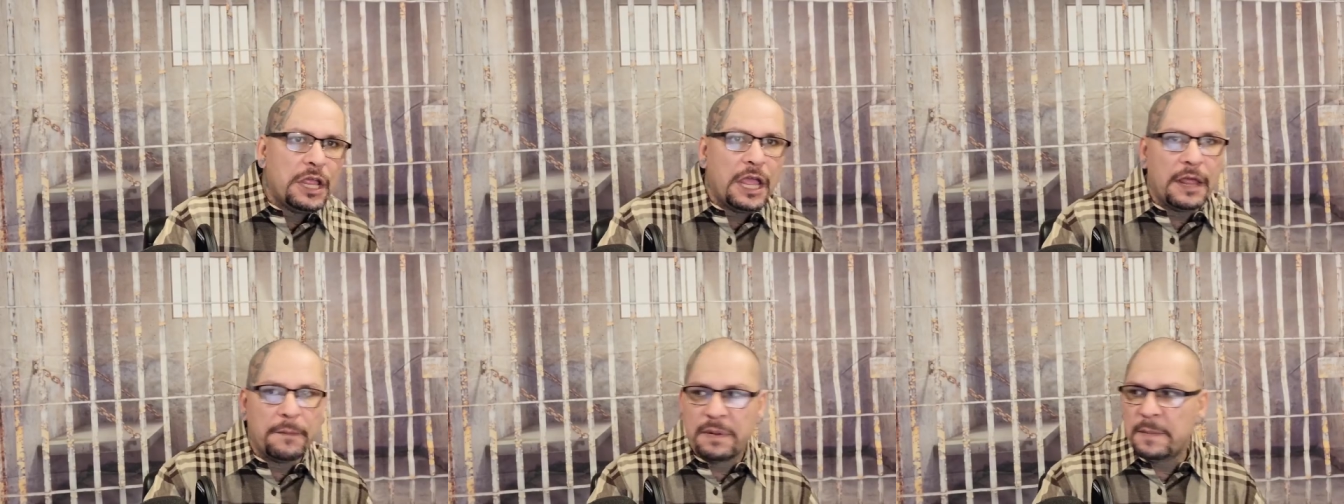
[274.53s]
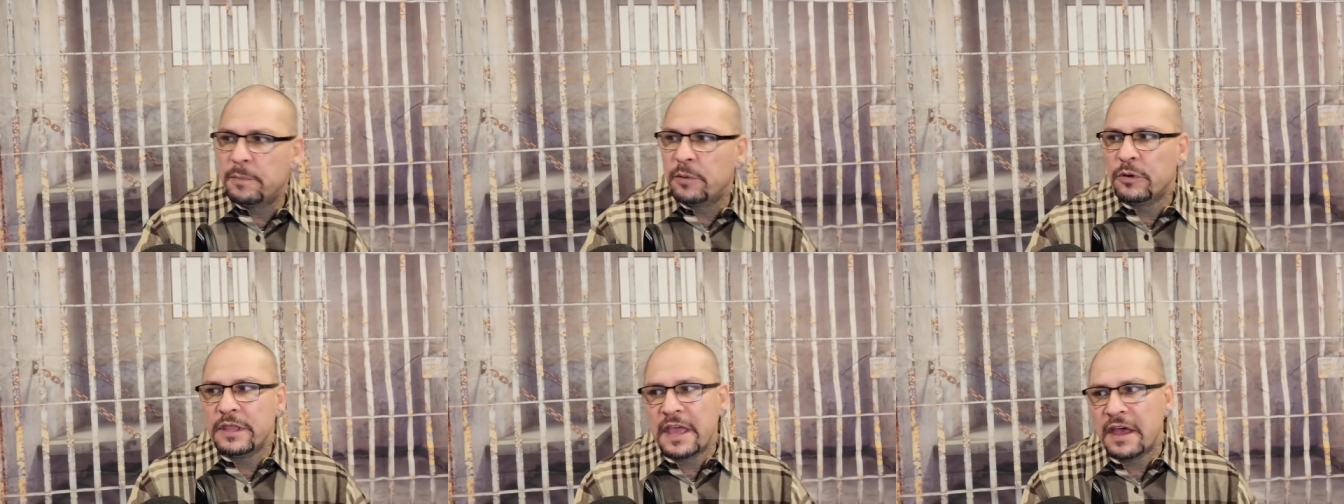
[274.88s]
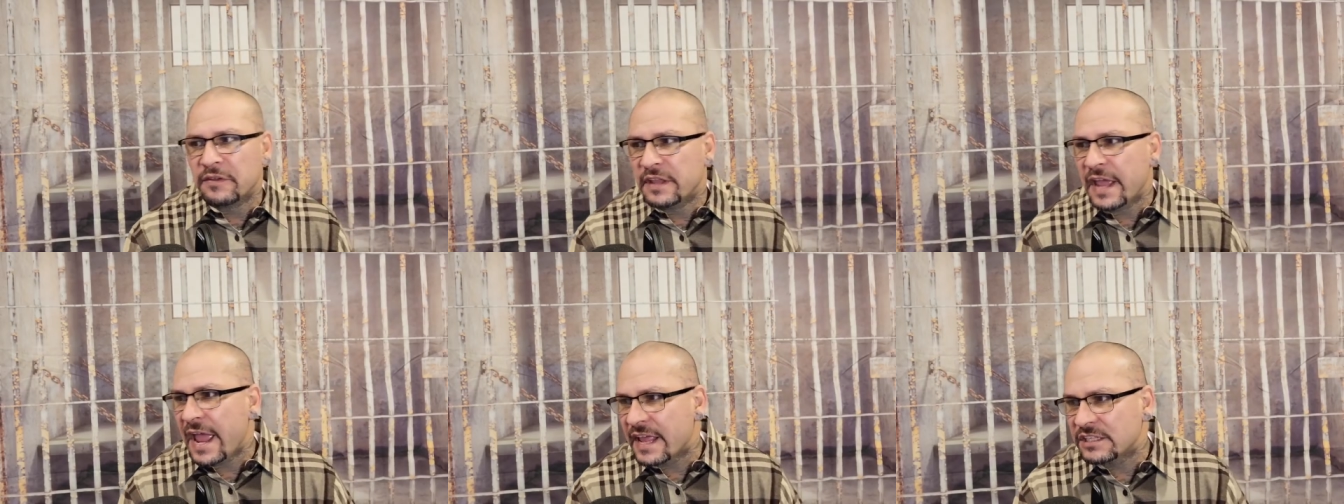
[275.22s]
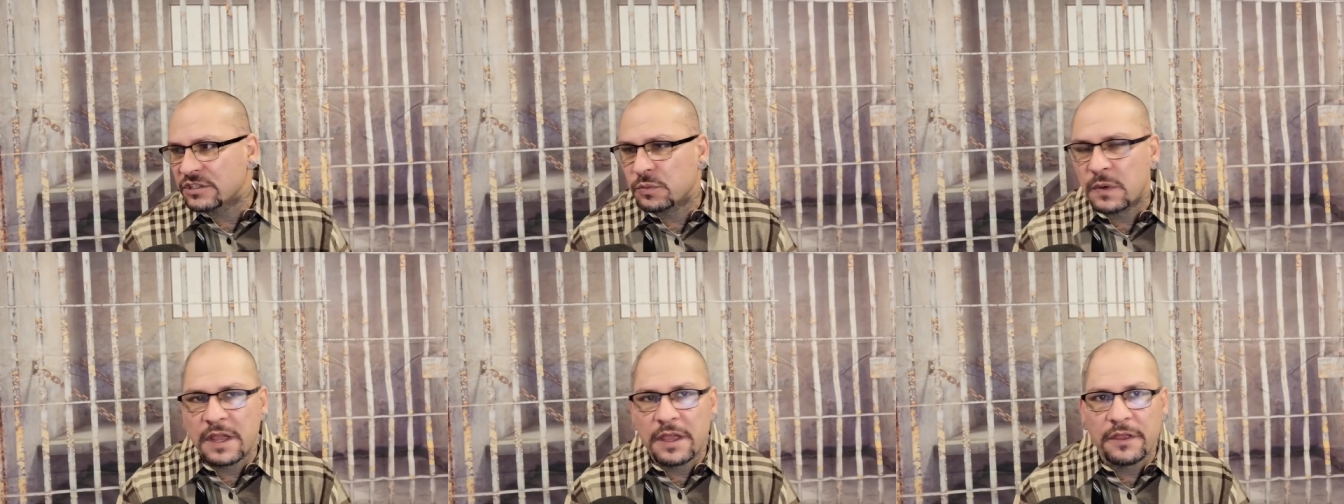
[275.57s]
and people he held
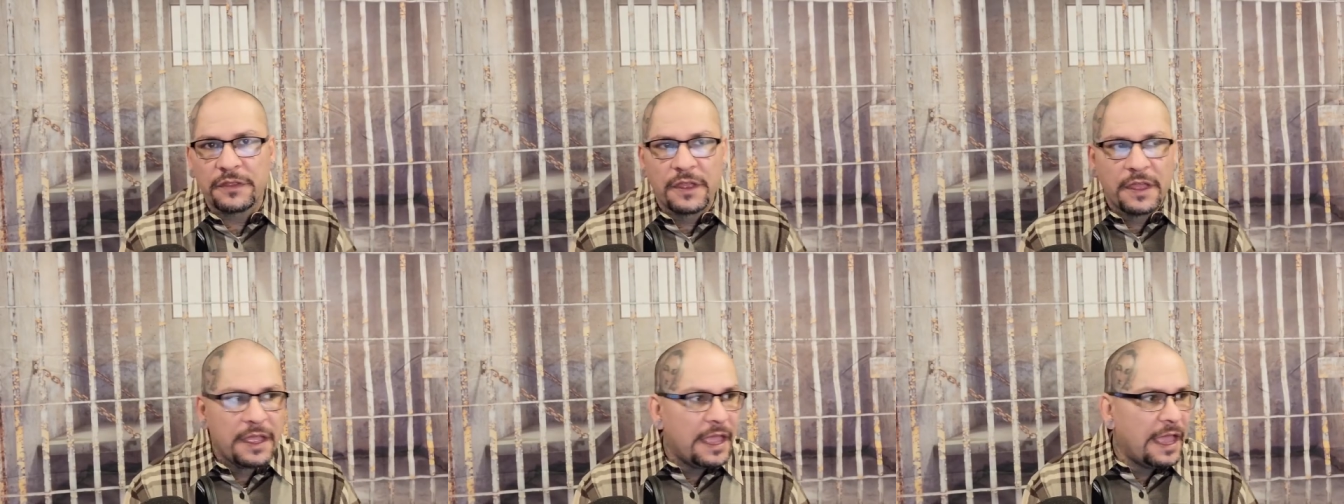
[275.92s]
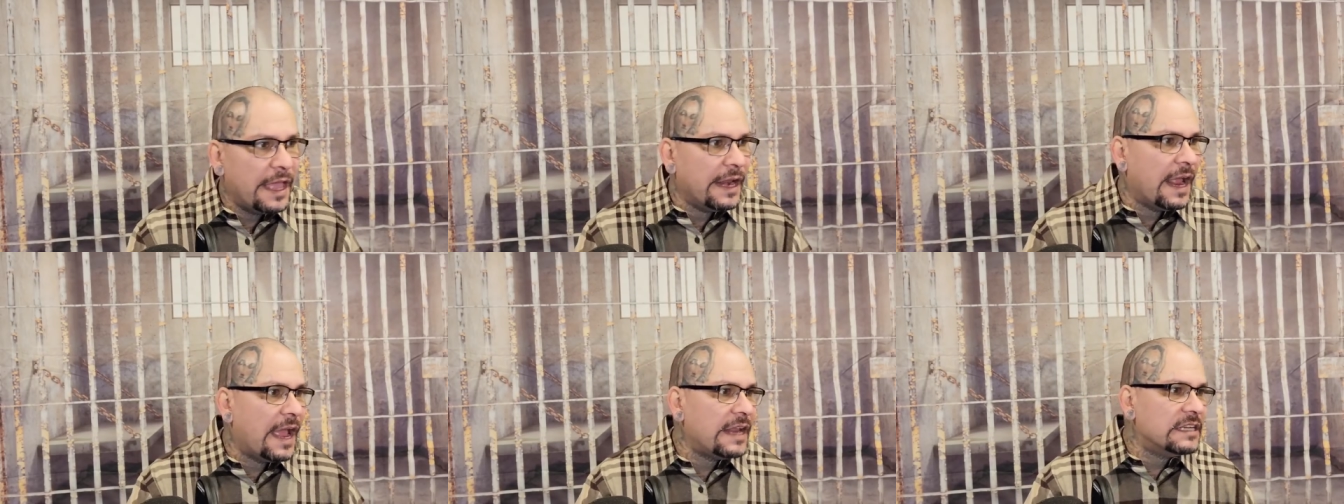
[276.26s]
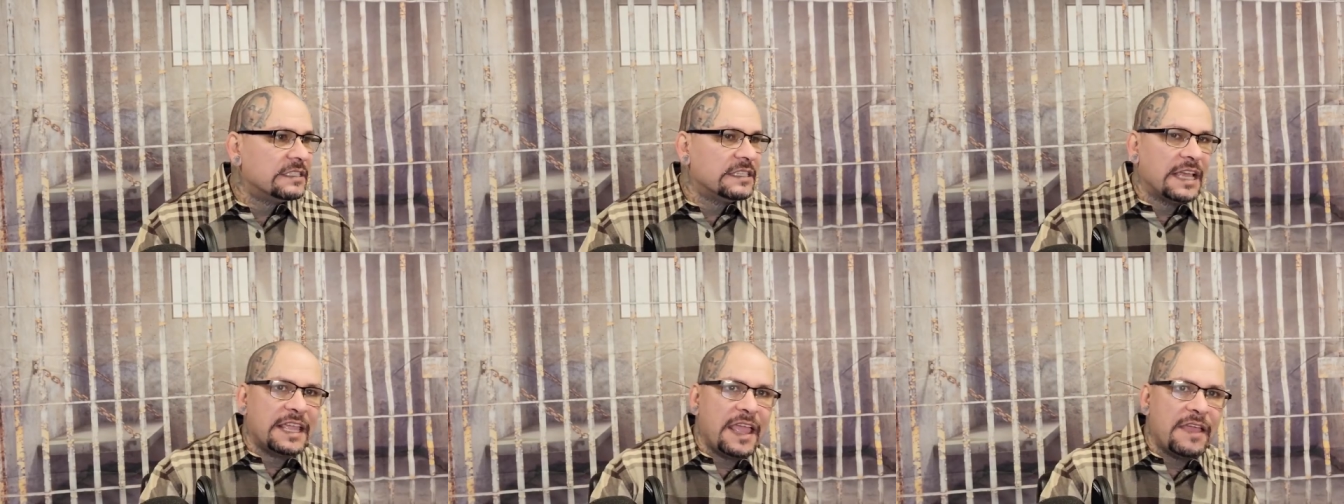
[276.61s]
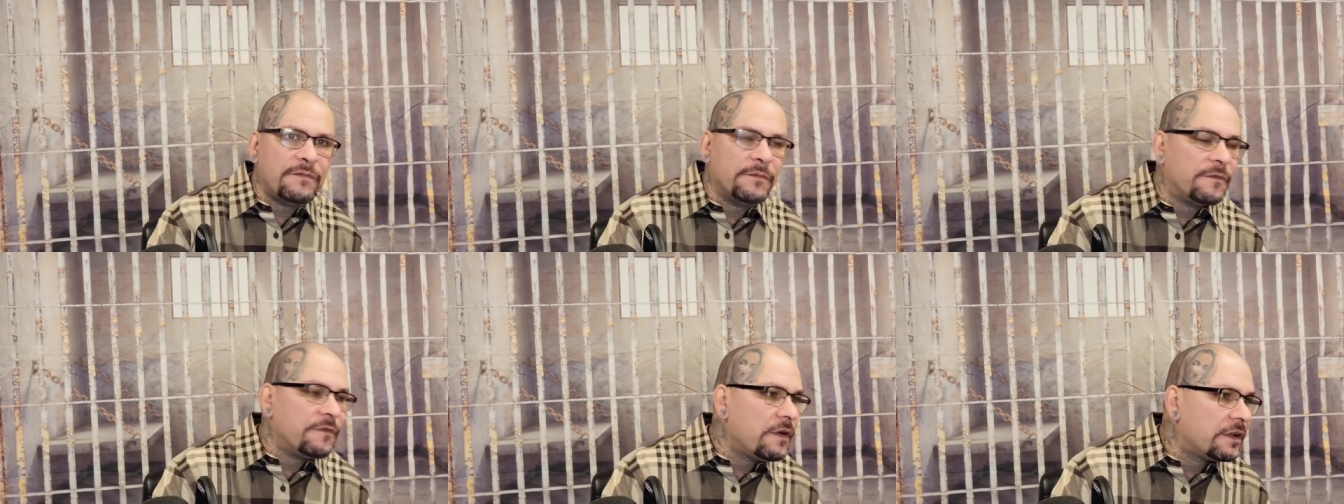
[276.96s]
hands with and hyenas that gave
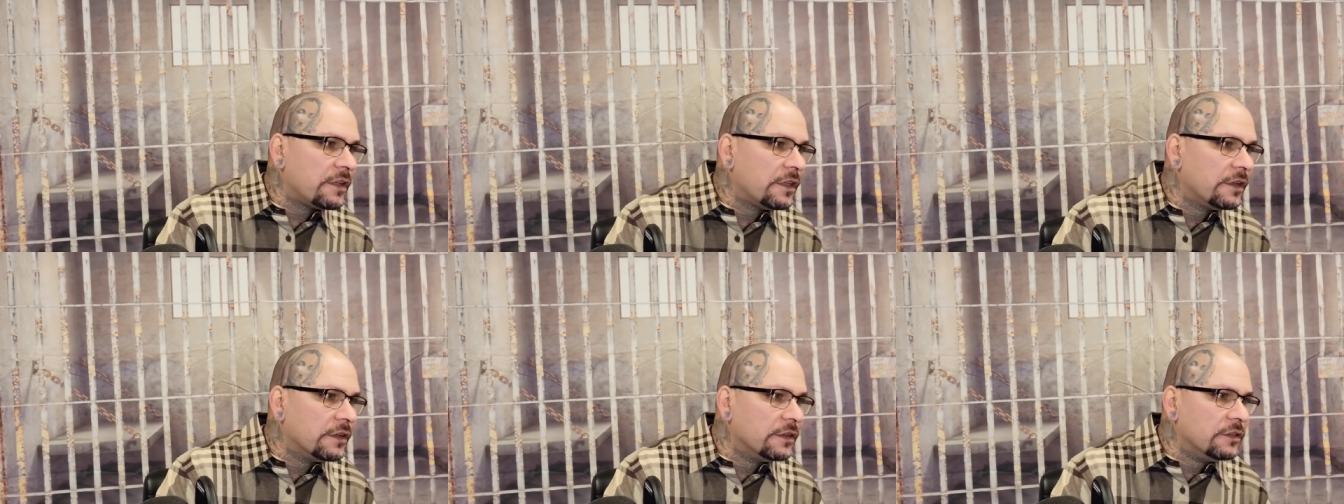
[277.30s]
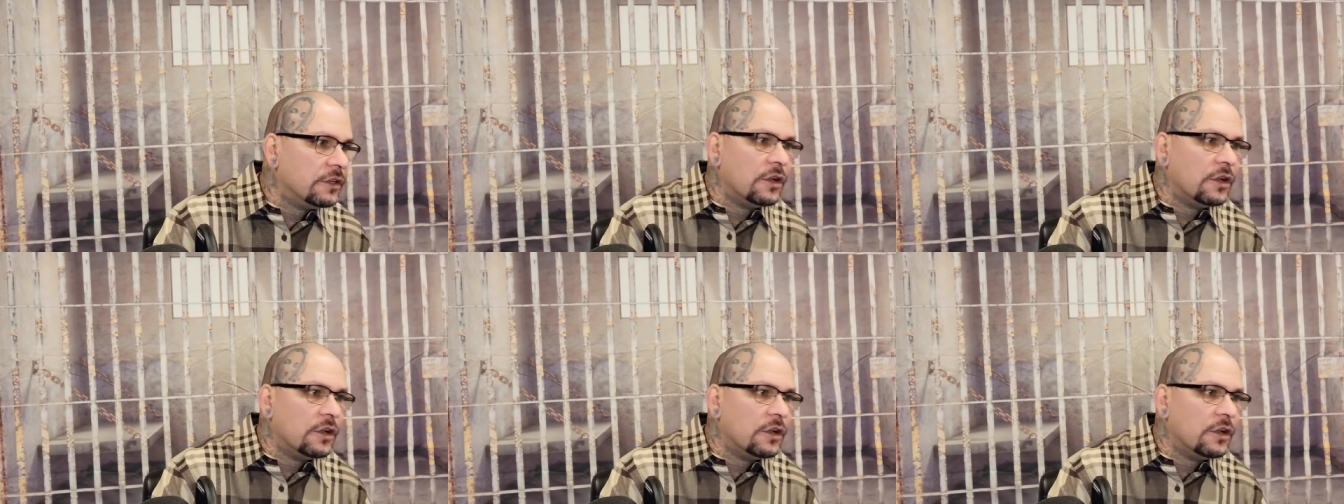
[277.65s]
him fucking,